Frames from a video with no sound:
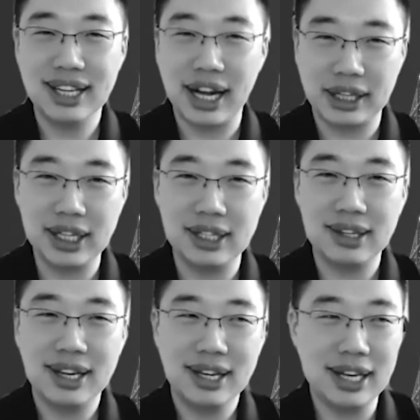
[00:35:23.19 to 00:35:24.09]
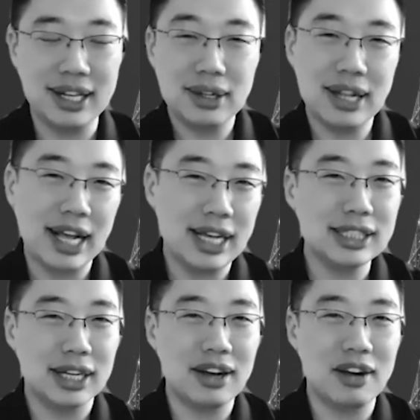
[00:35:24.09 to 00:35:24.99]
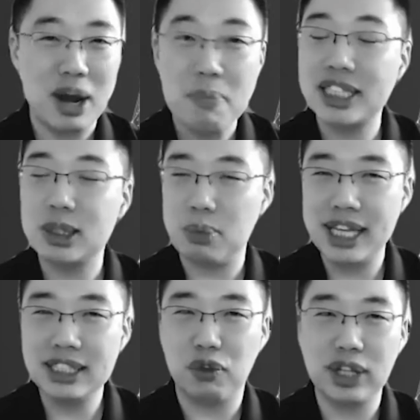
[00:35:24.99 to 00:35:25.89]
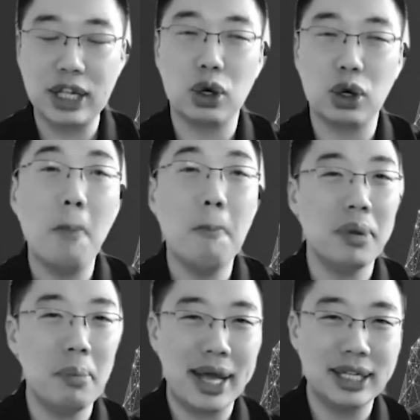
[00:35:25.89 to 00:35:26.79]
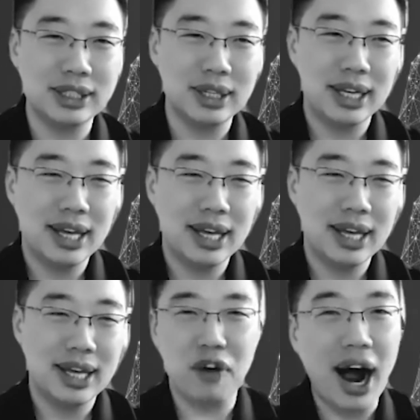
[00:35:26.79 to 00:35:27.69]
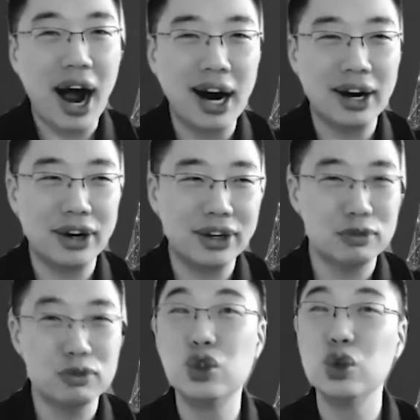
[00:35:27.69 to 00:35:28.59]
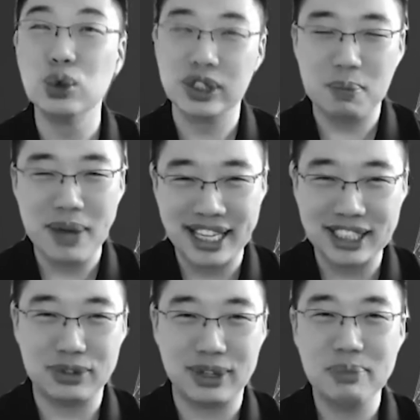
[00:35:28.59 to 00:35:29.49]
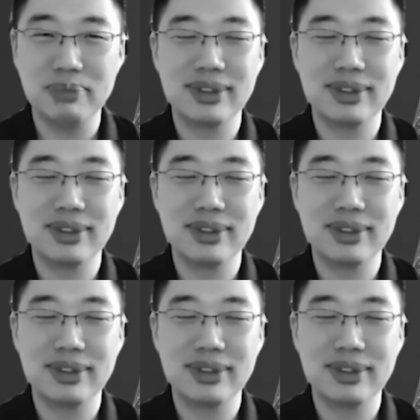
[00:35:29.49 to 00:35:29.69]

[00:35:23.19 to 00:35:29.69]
I think there is a very big space for that to complement kind of hard rules based, right?